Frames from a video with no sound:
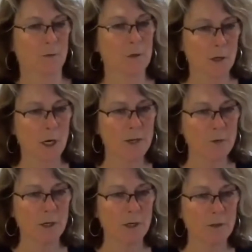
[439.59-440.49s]
Or are you
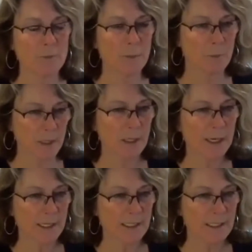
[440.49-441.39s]
one of those people that
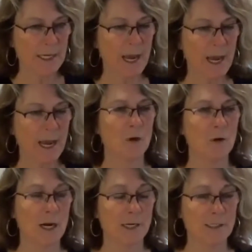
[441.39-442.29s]
likes to
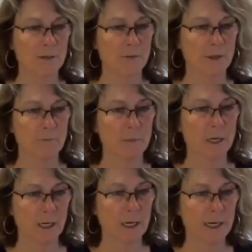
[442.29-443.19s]
have all kinds of them?